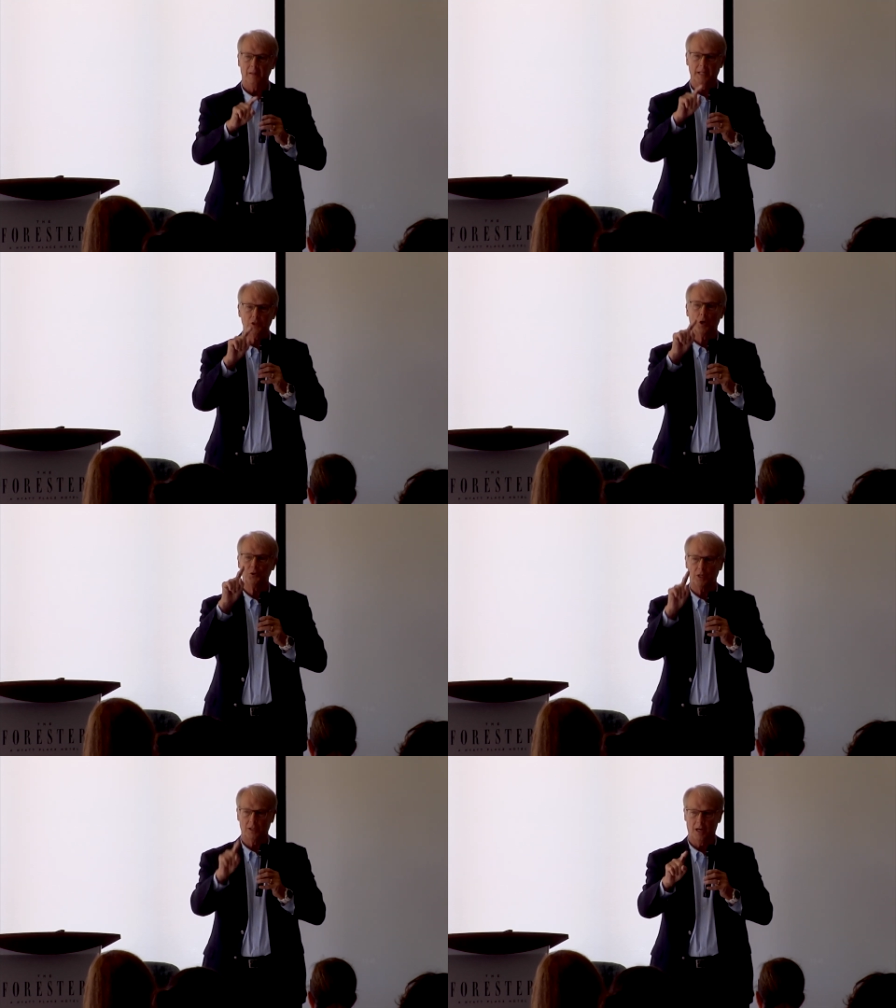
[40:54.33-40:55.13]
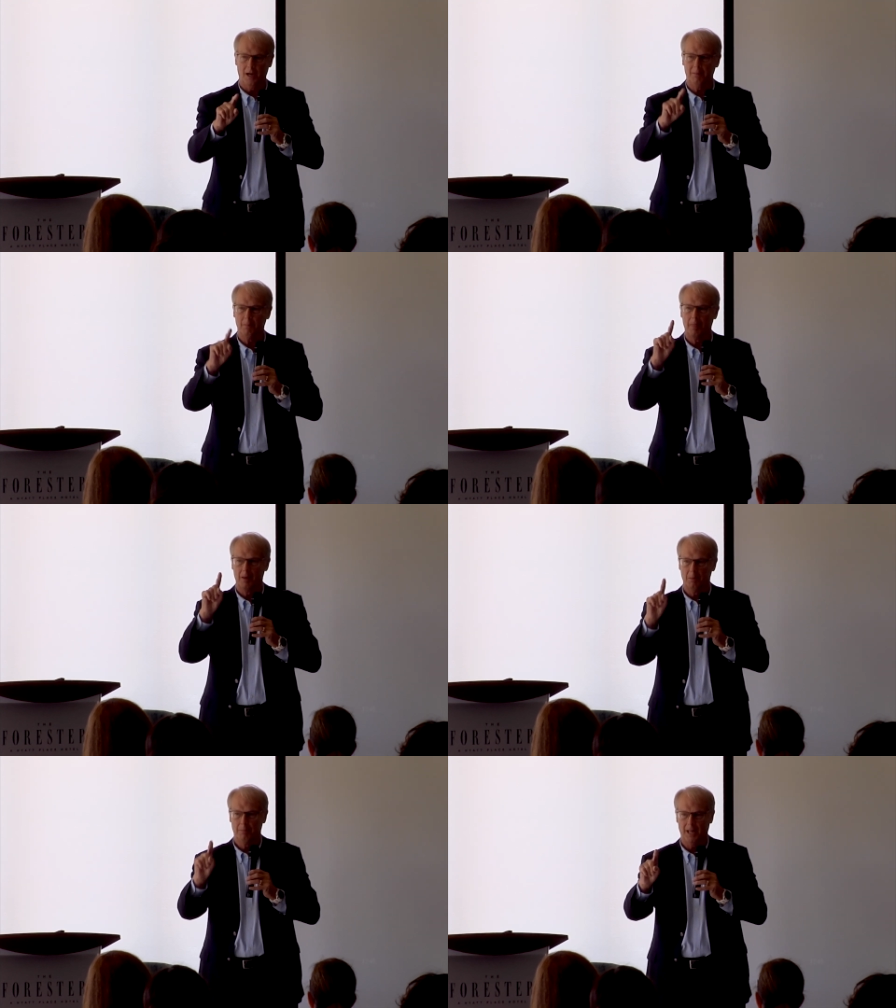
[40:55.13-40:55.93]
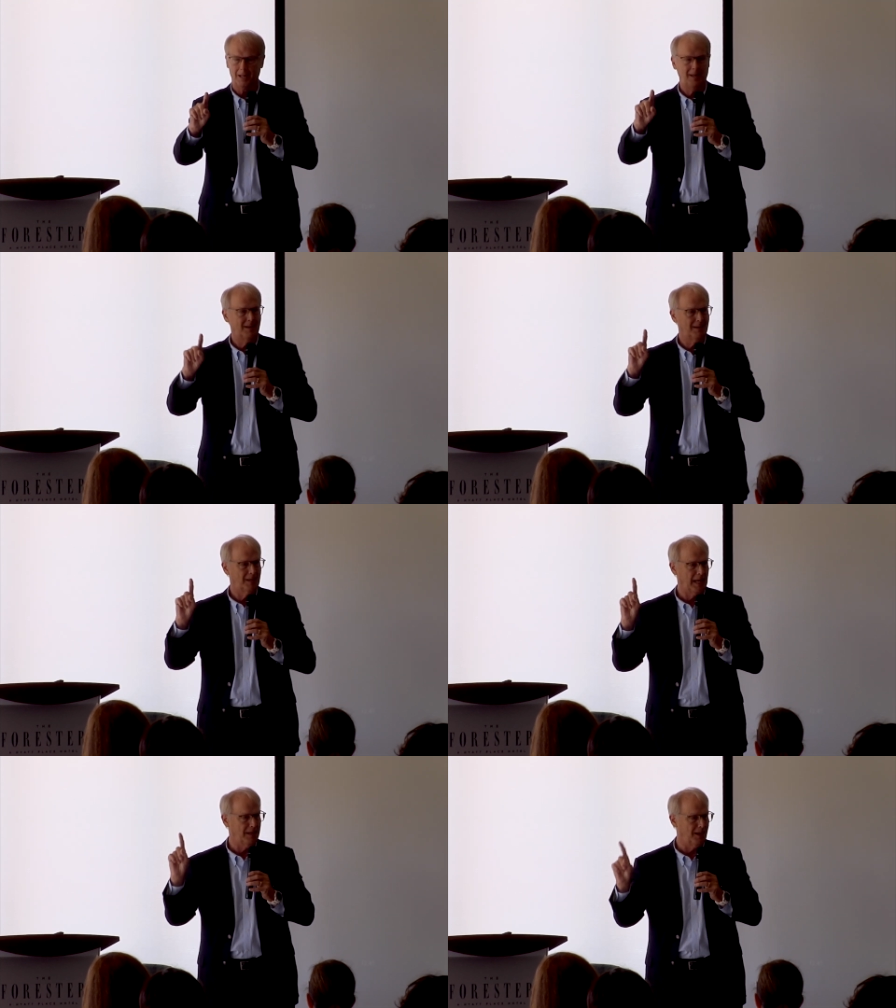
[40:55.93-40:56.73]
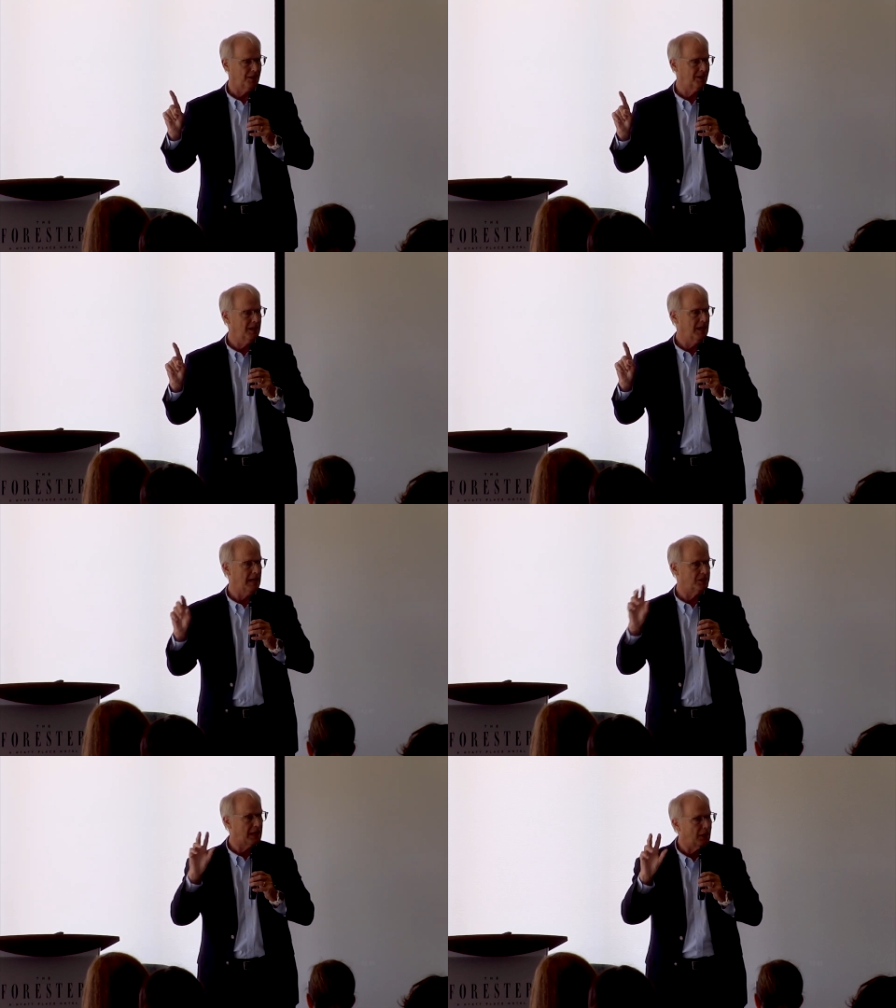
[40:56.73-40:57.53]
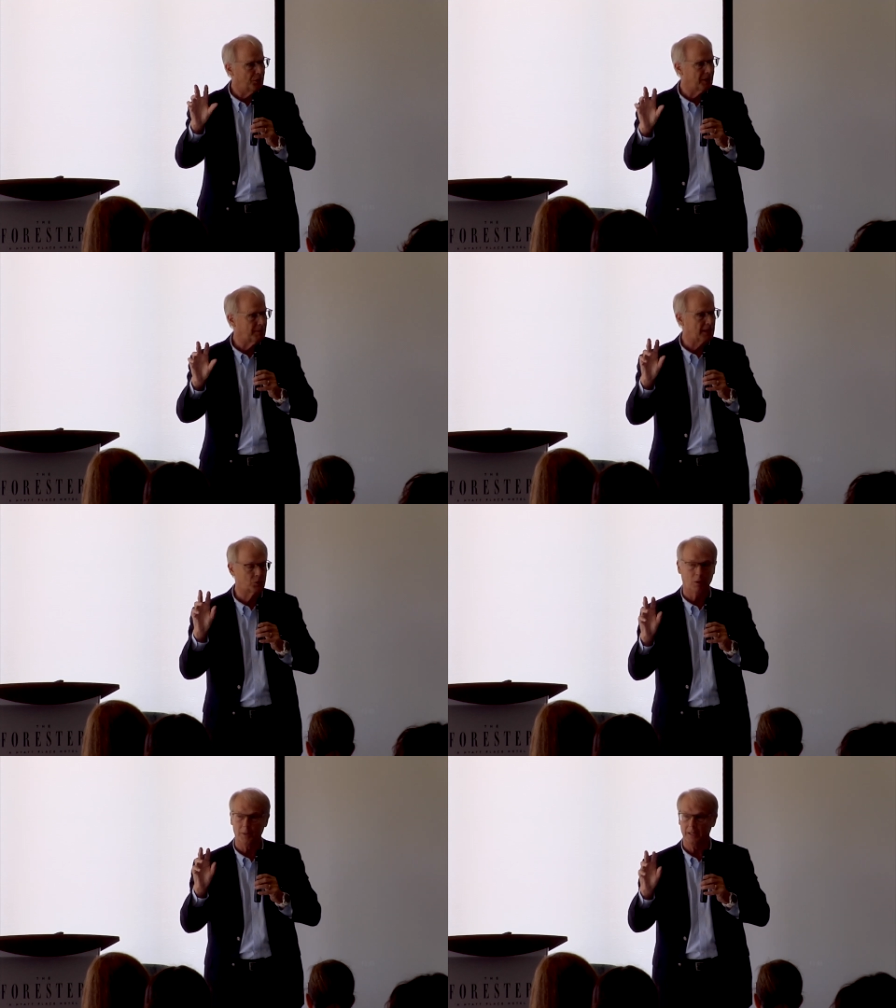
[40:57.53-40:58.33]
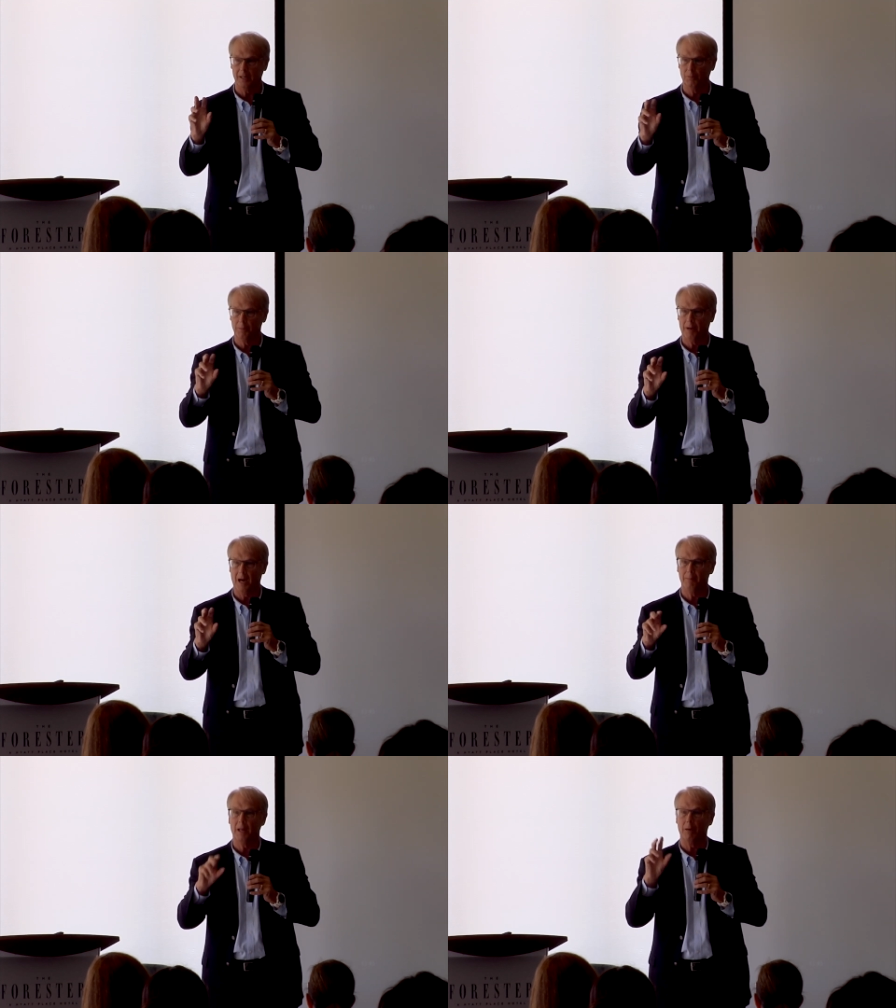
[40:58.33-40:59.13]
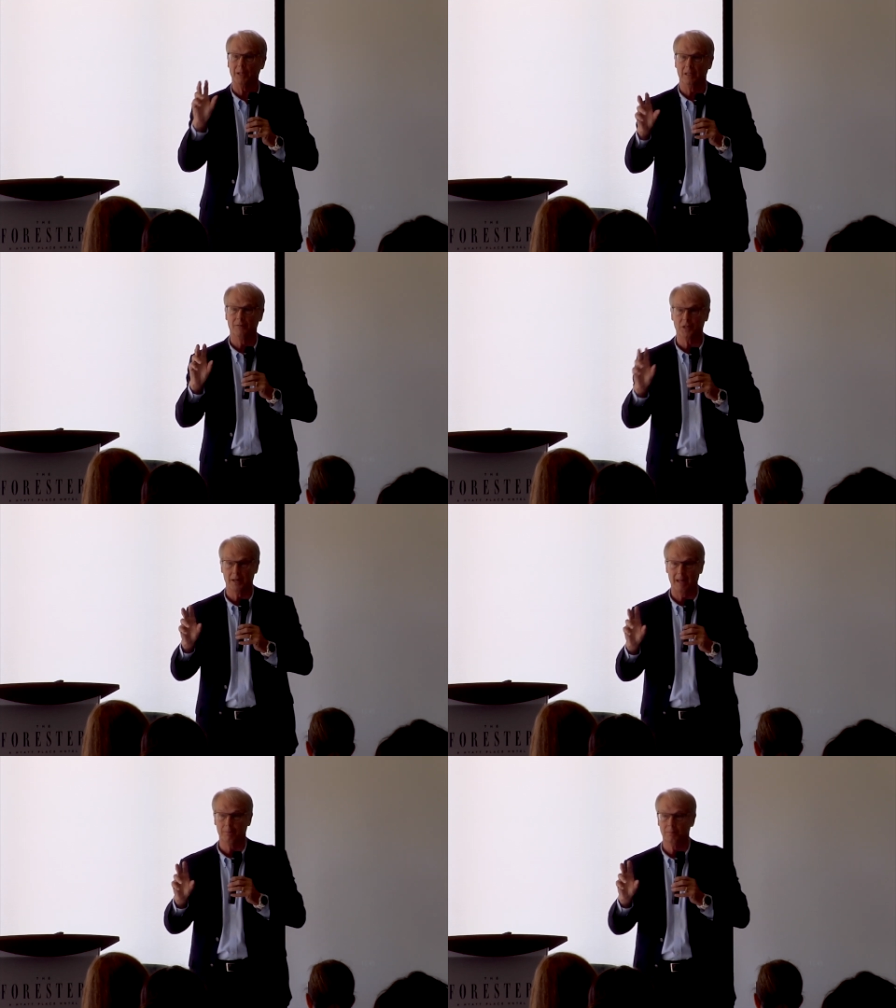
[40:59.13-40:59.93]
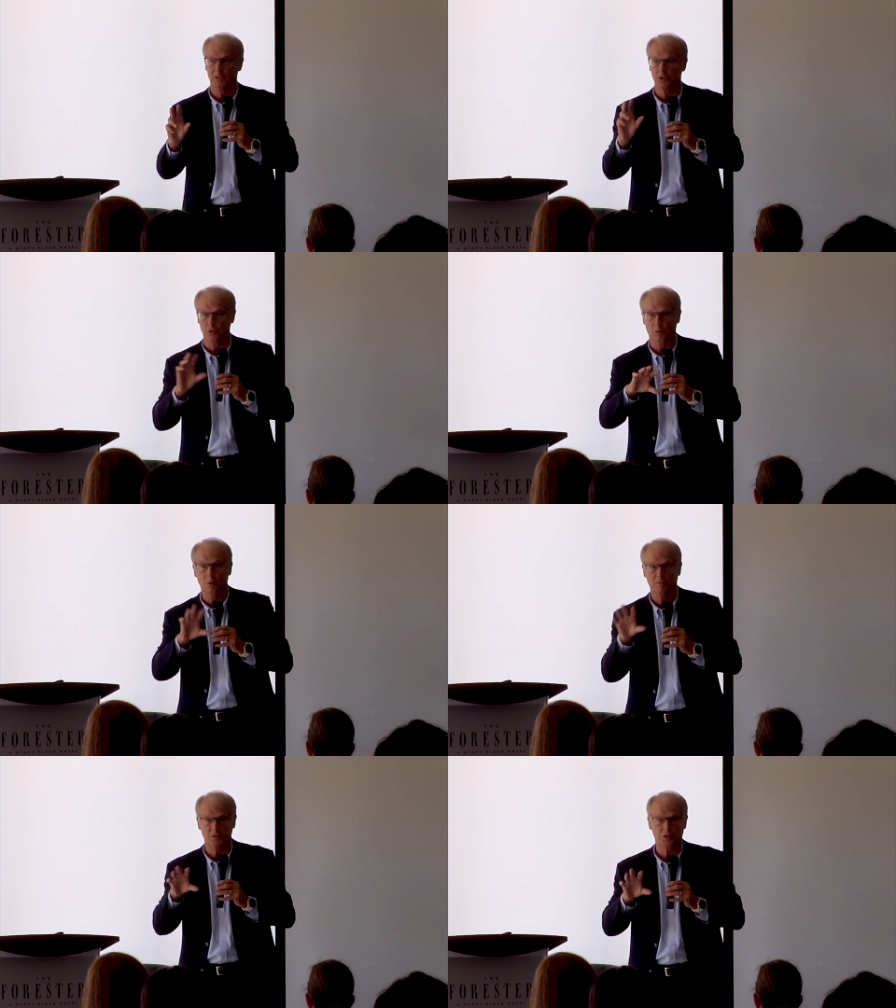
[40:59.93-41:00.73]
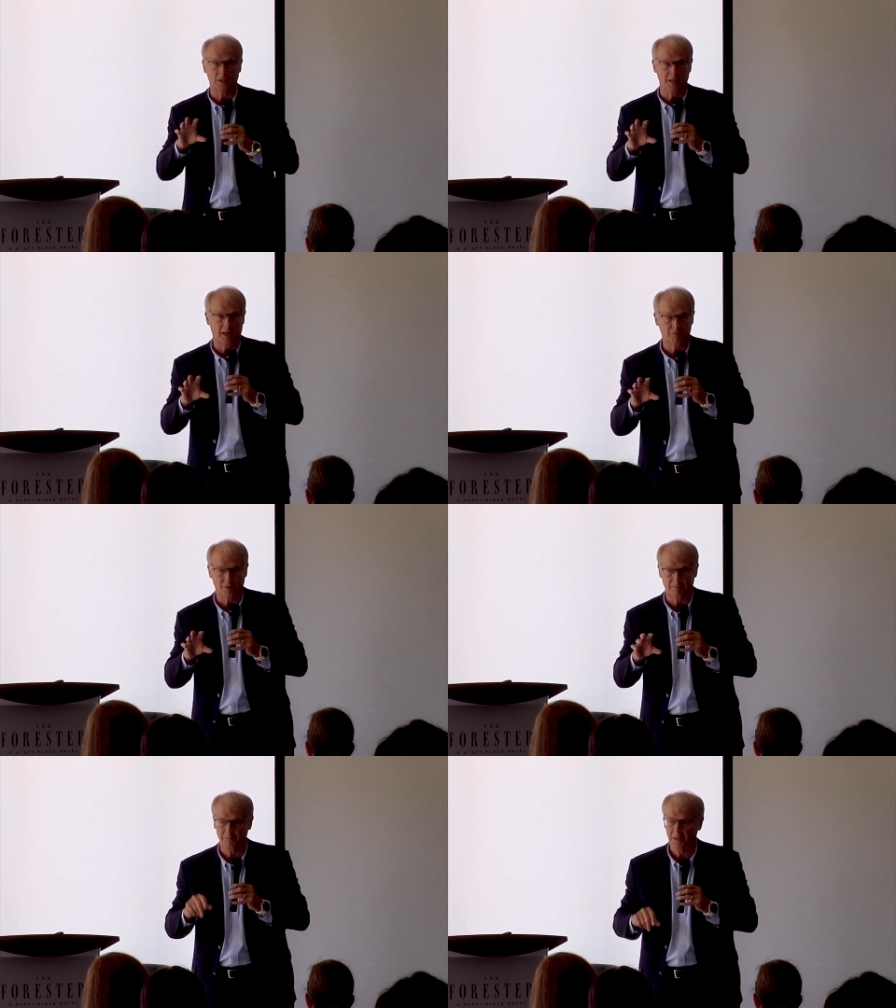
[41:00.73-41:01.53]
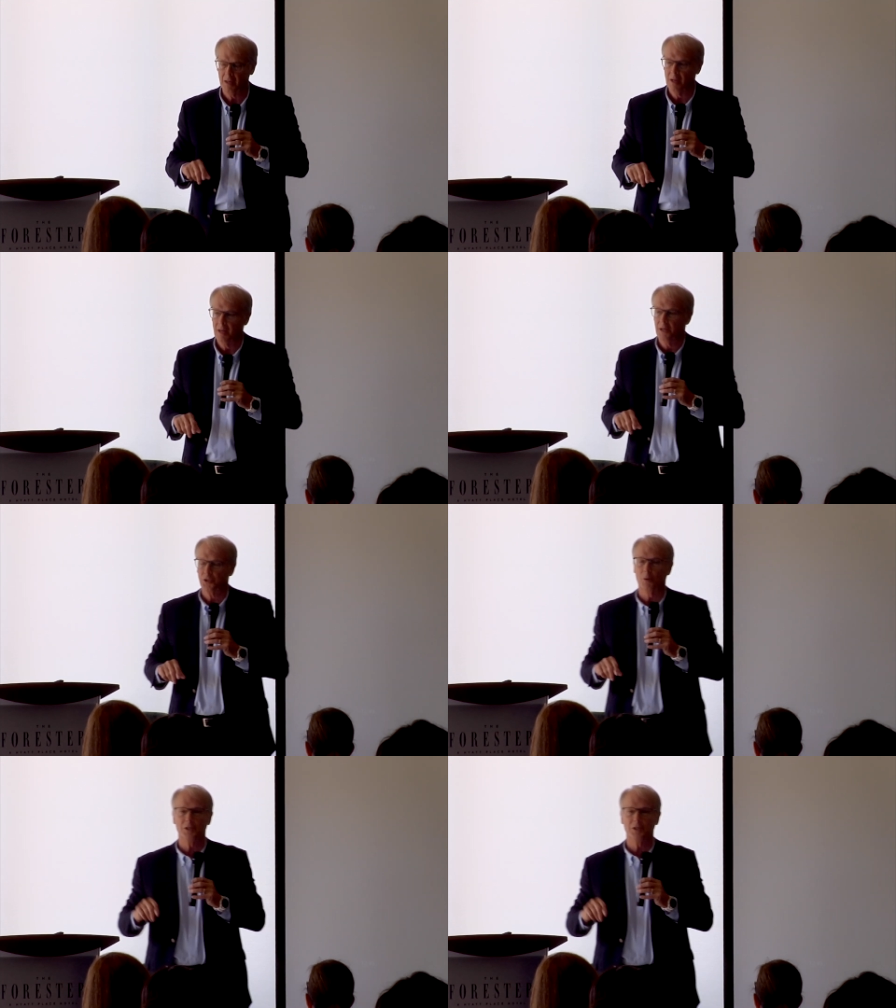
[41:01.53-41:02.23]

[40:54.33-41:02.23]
Let's go see Tom, Penny, and Nick and tell them that's what we did with Bob, and we'd love to name this new facility after him. So we